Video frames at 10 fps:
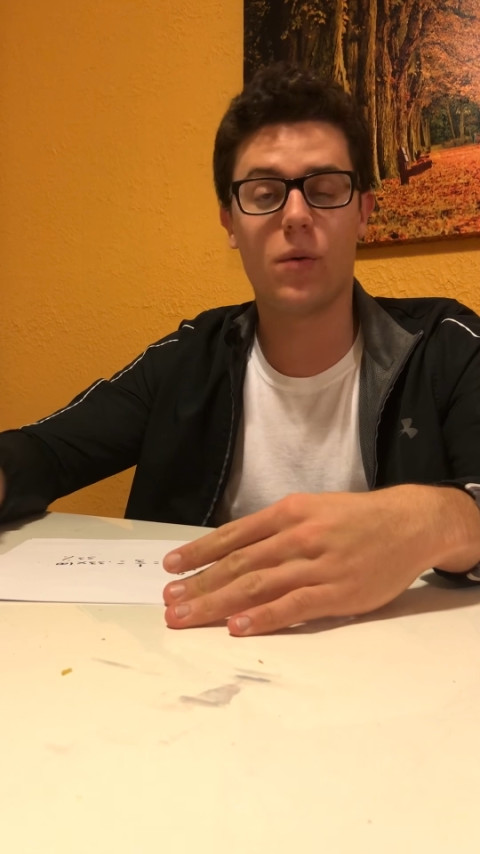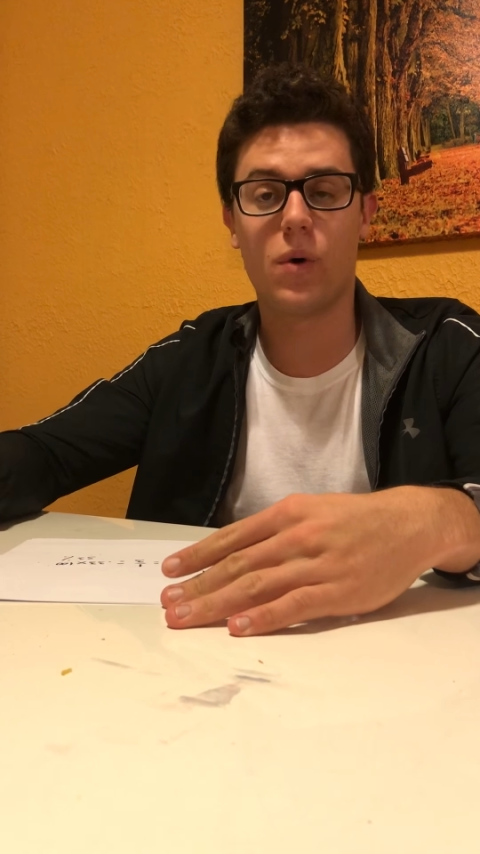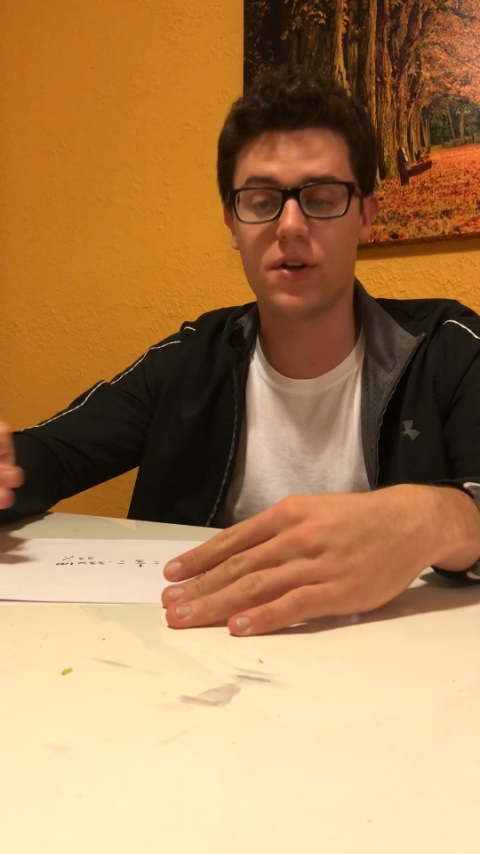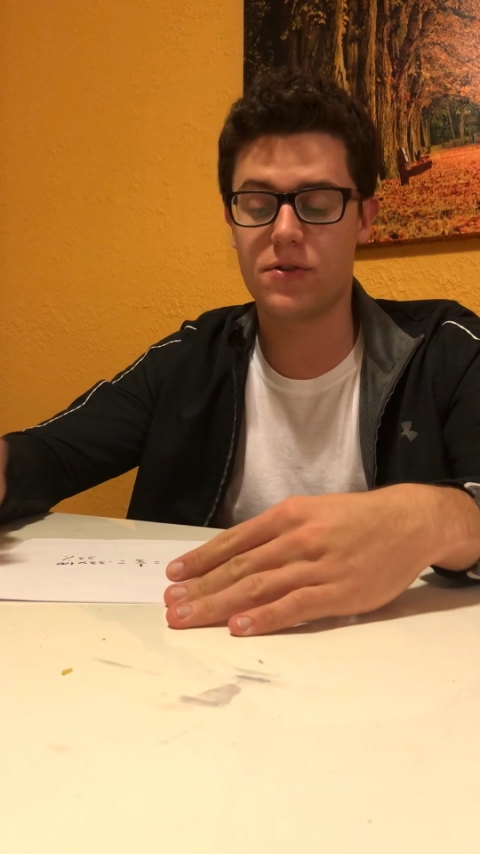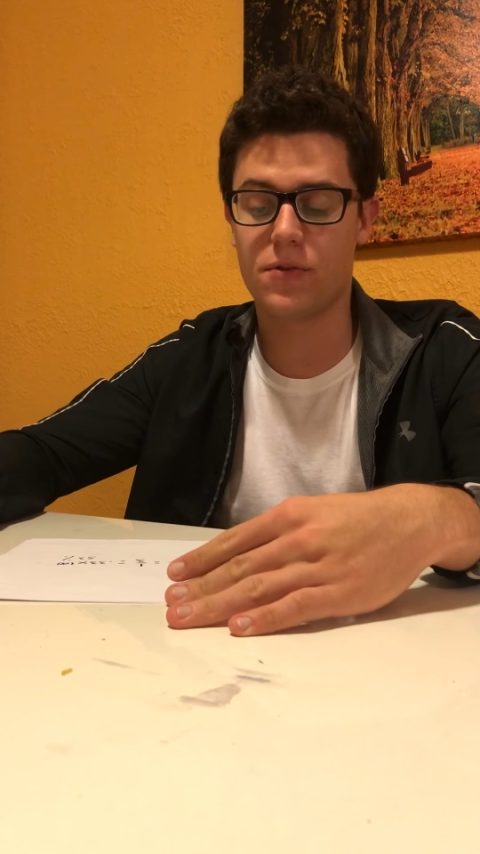
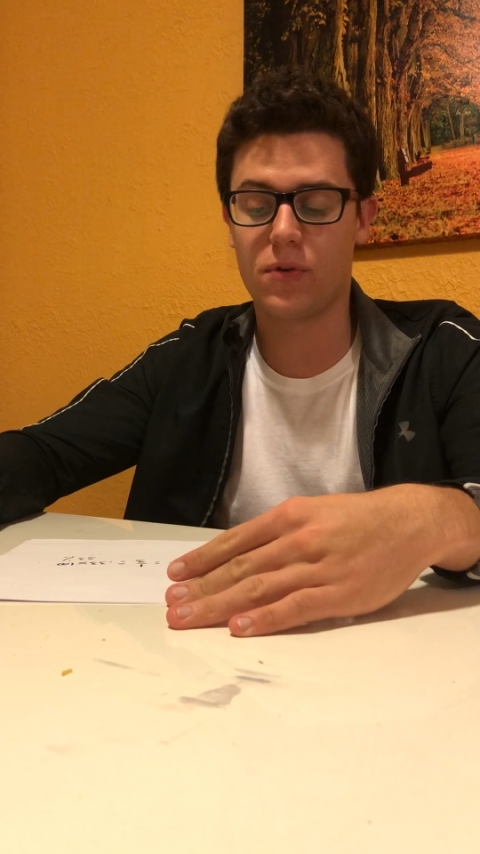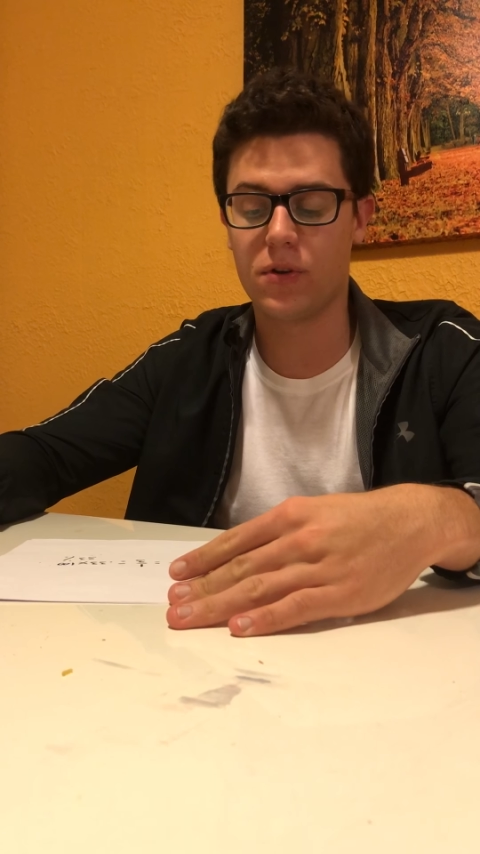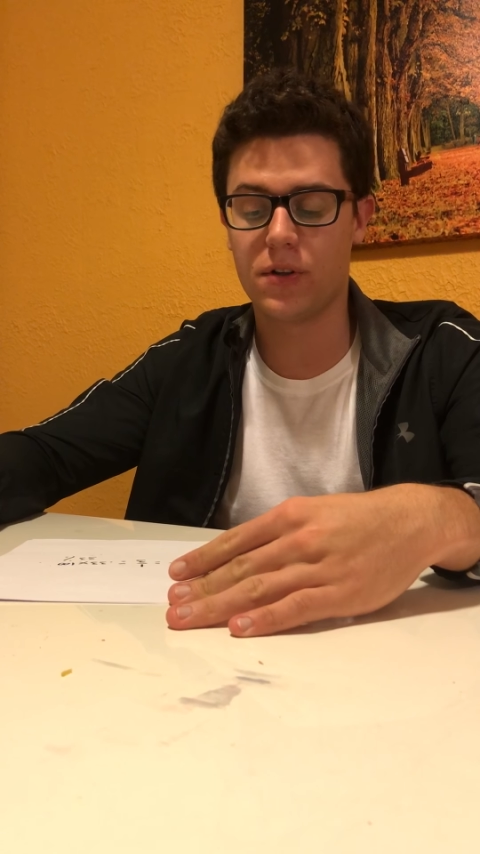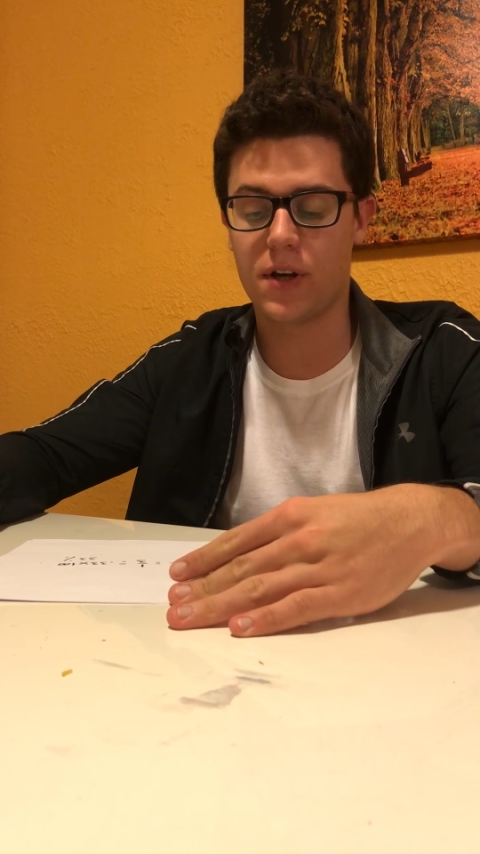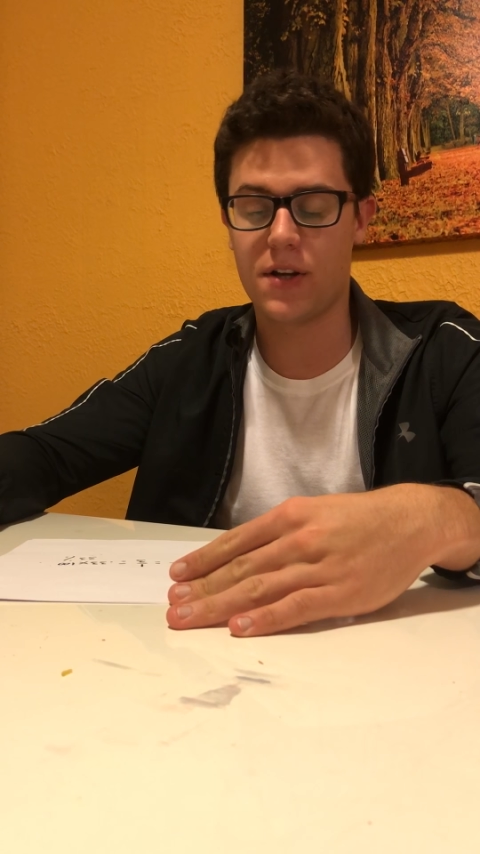wanted to
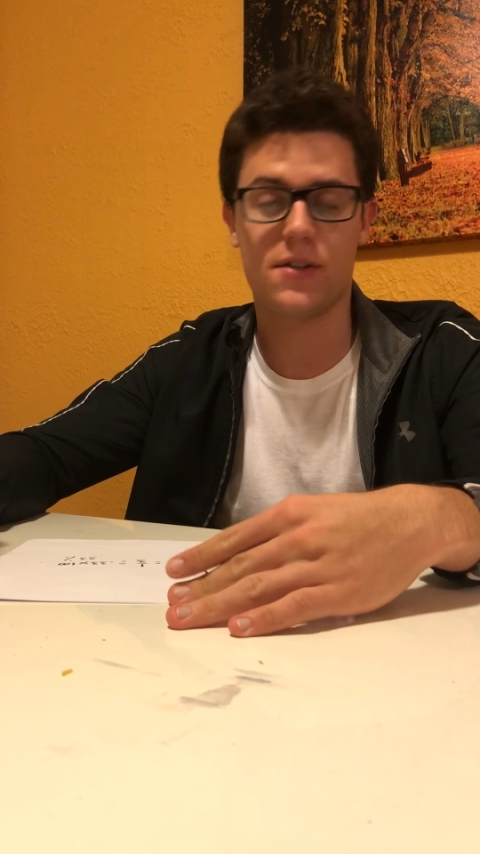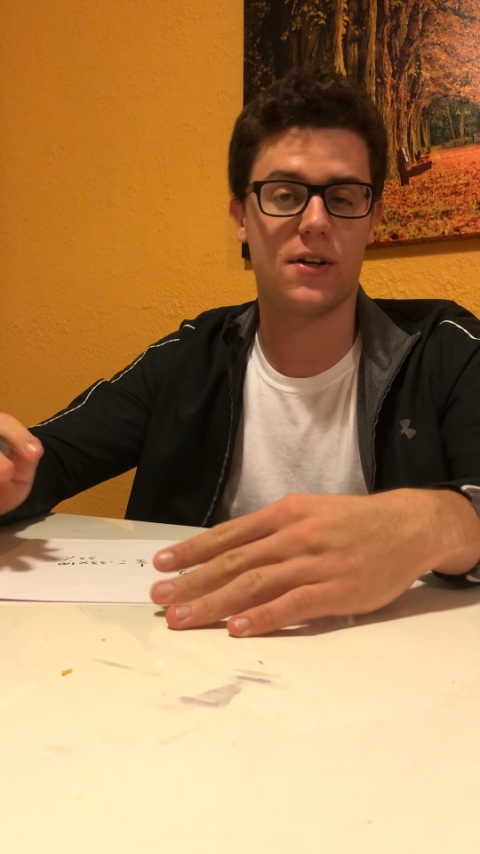roll the dice,